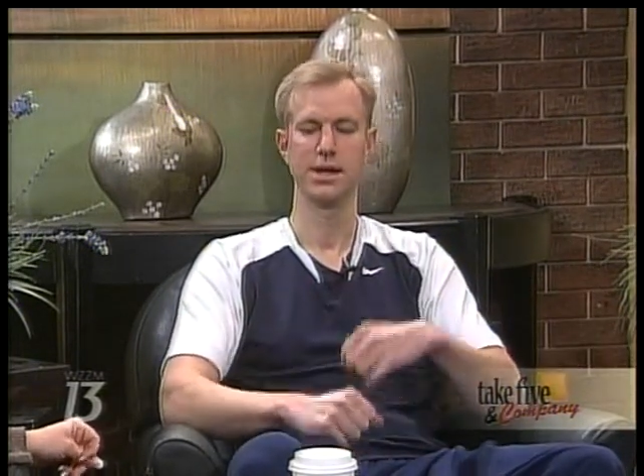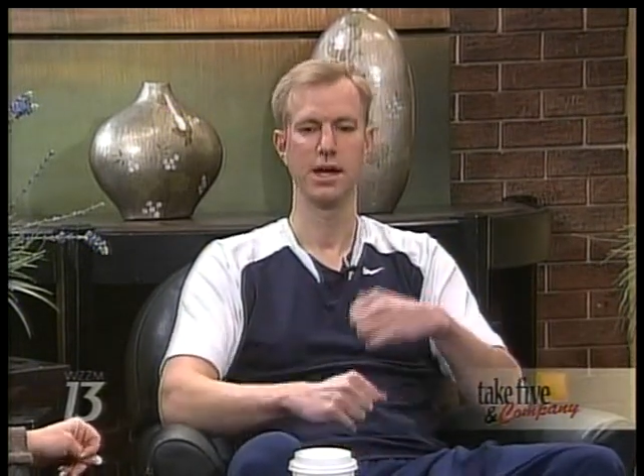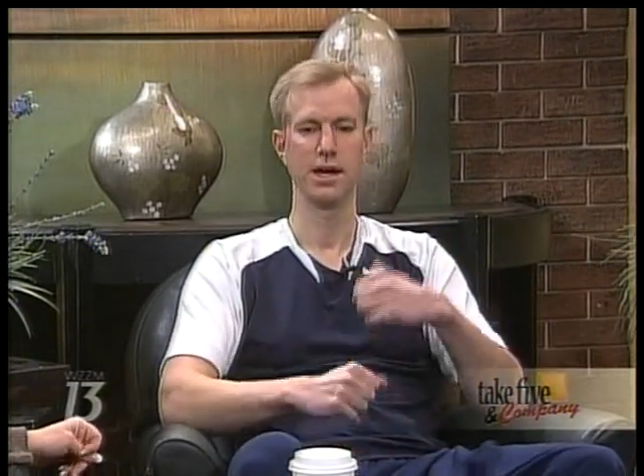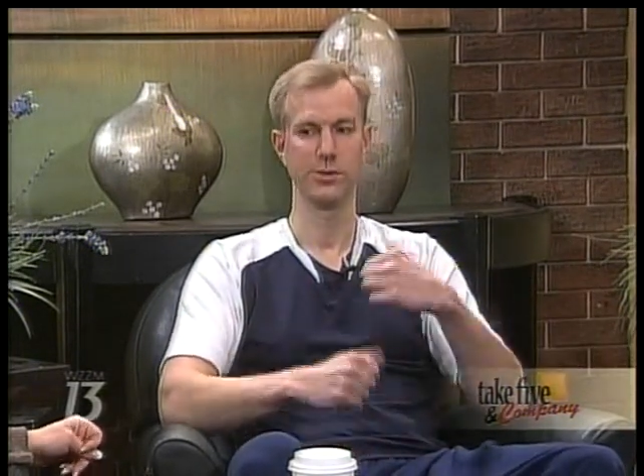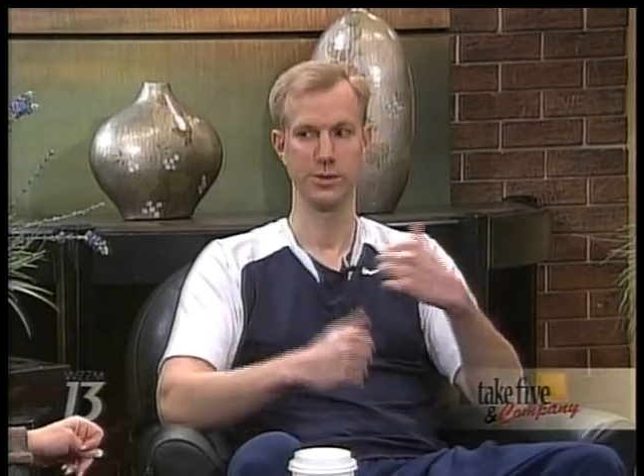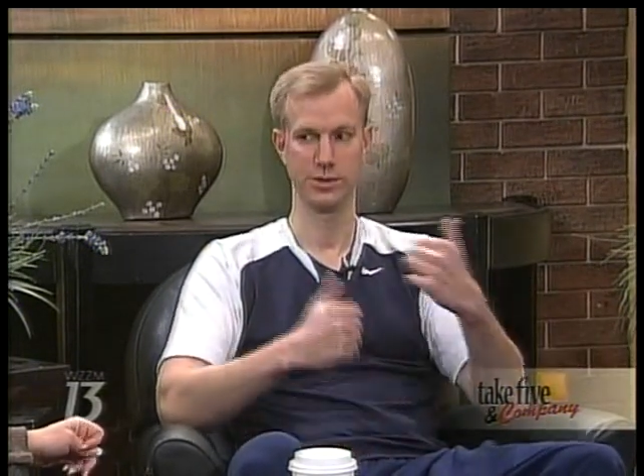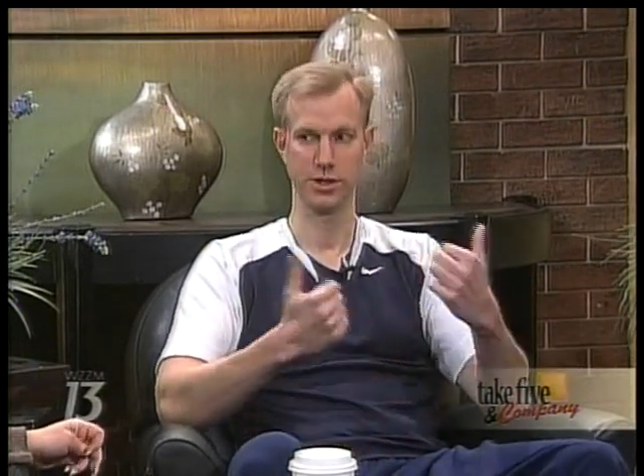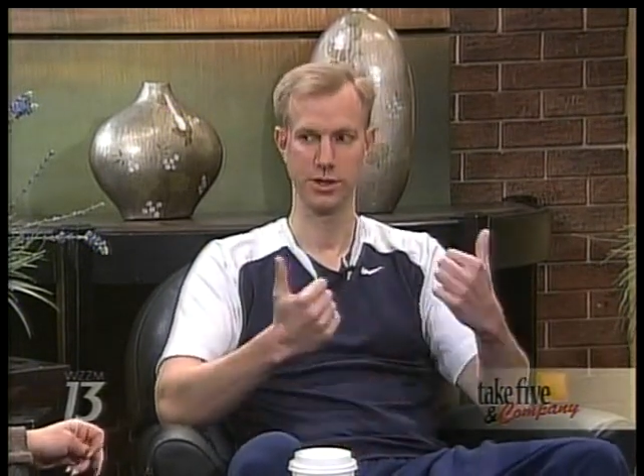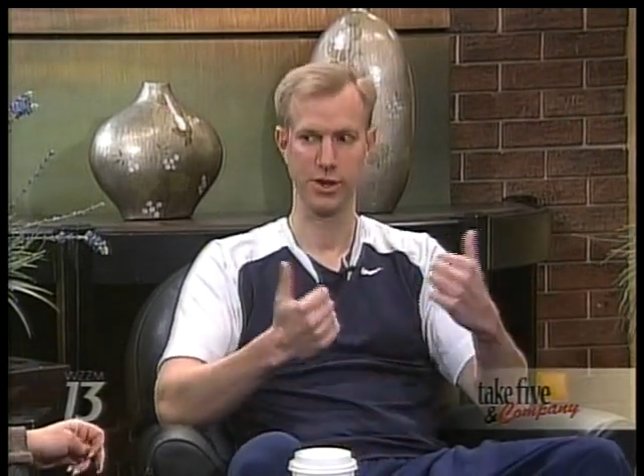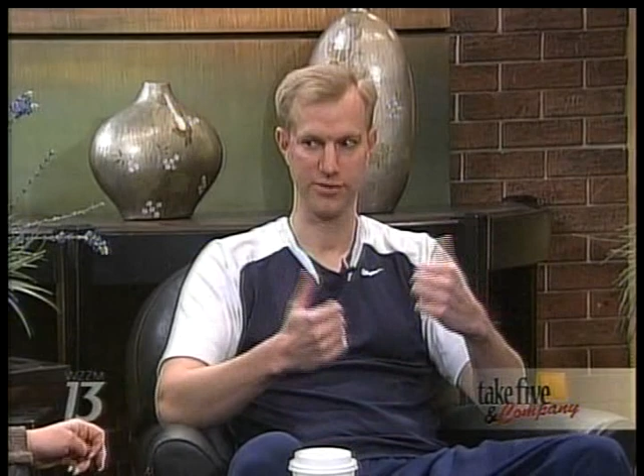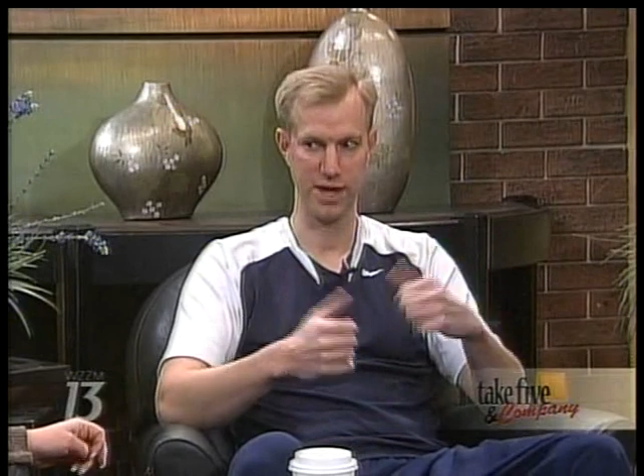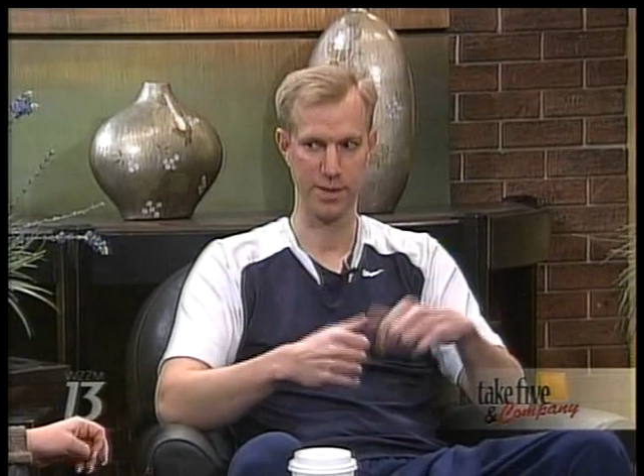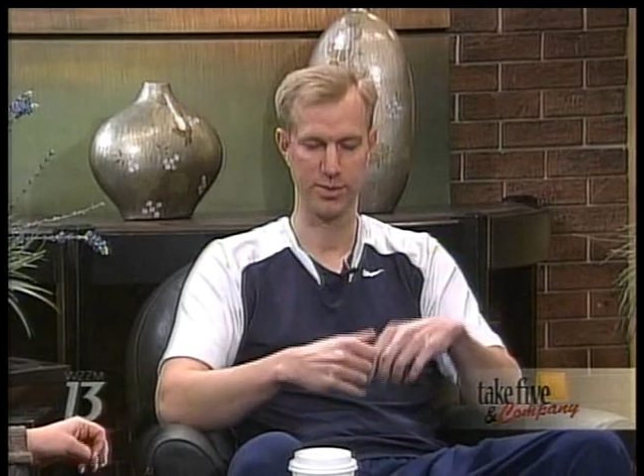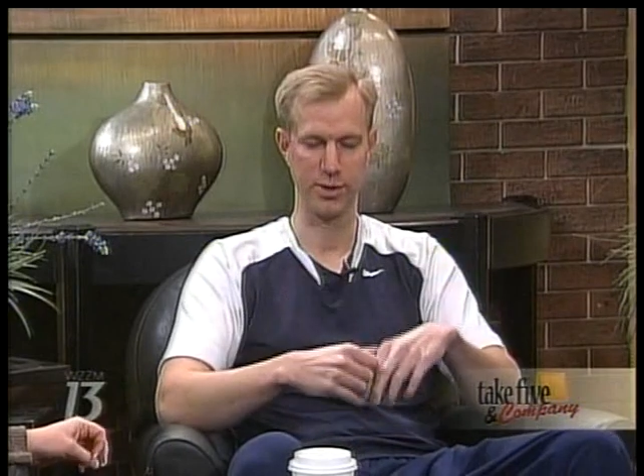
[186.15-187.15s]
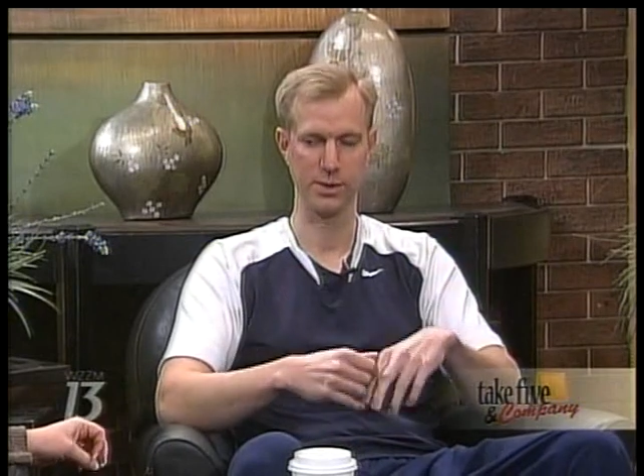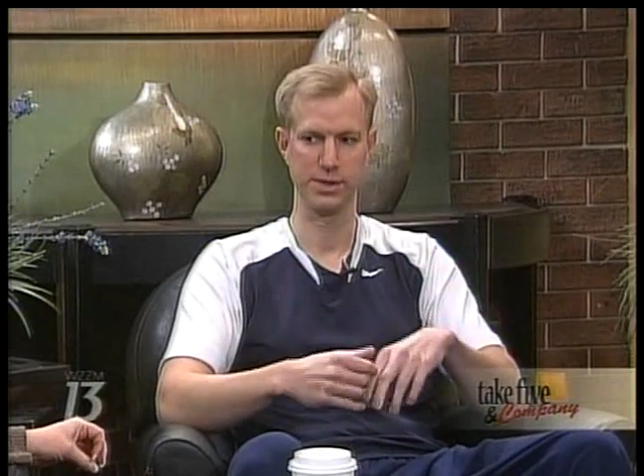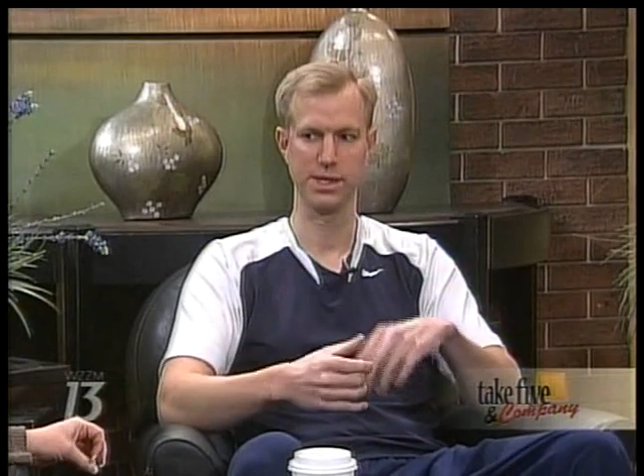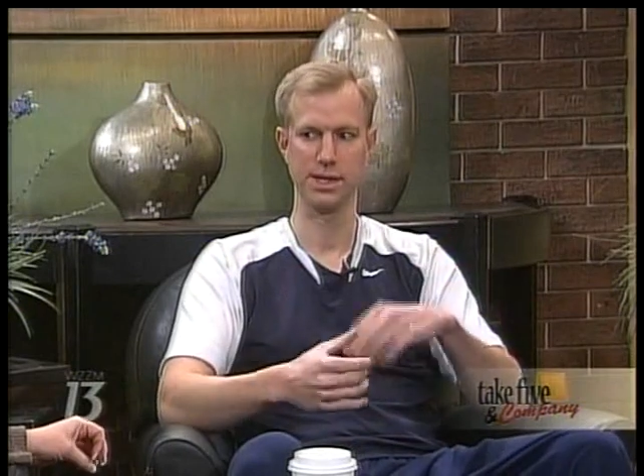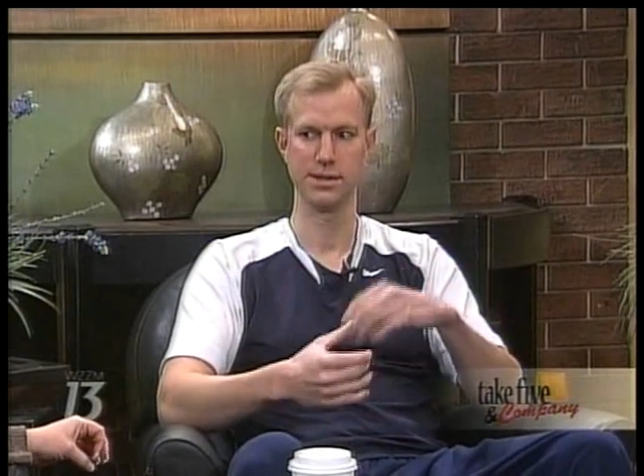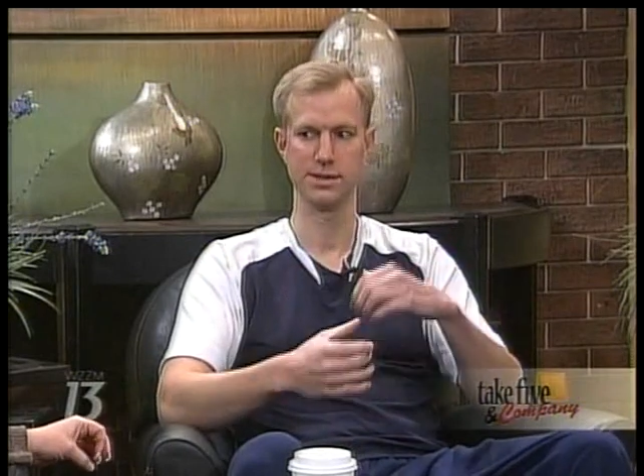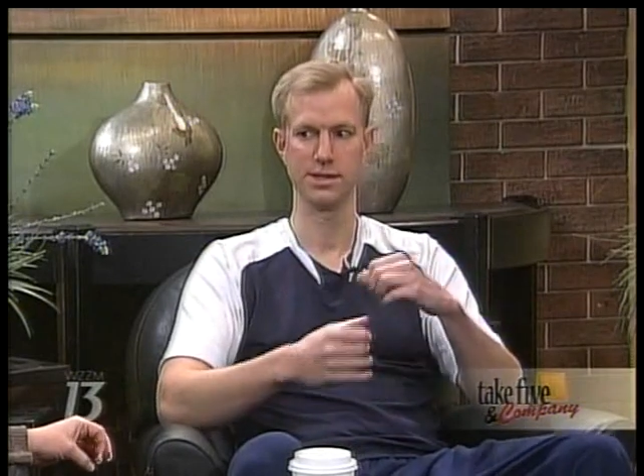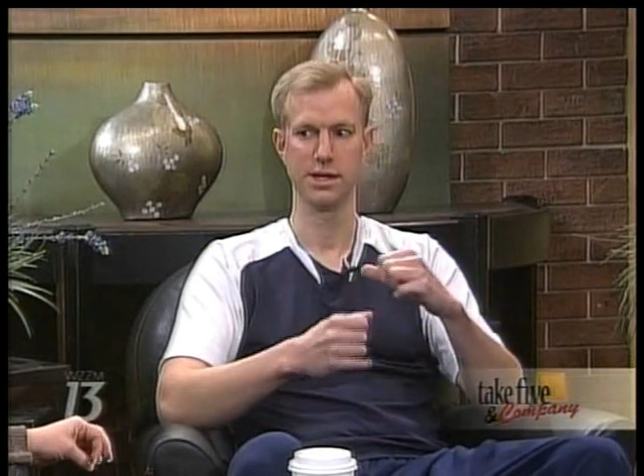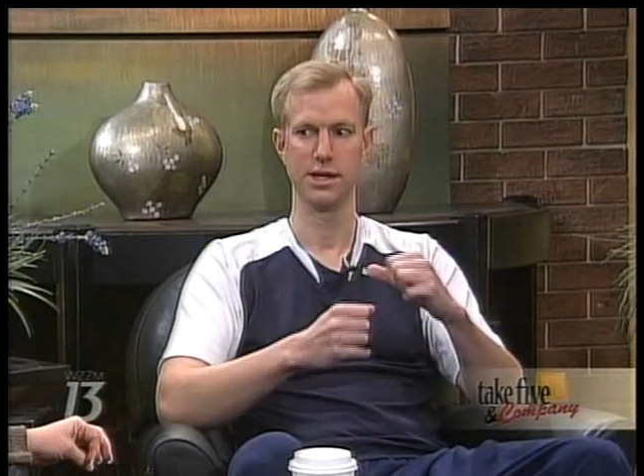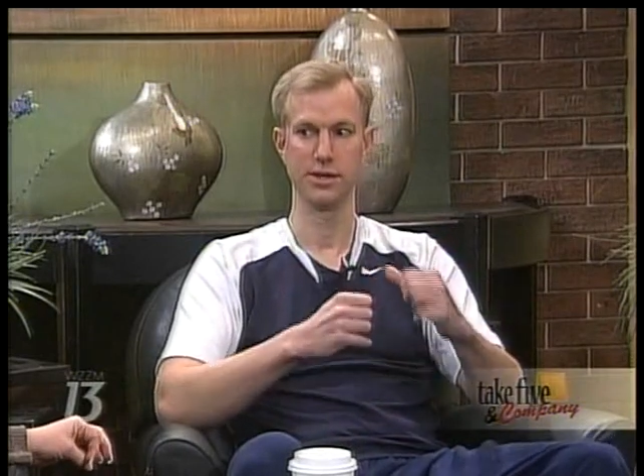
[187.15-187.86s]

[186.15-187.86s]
which are low-fat proteins,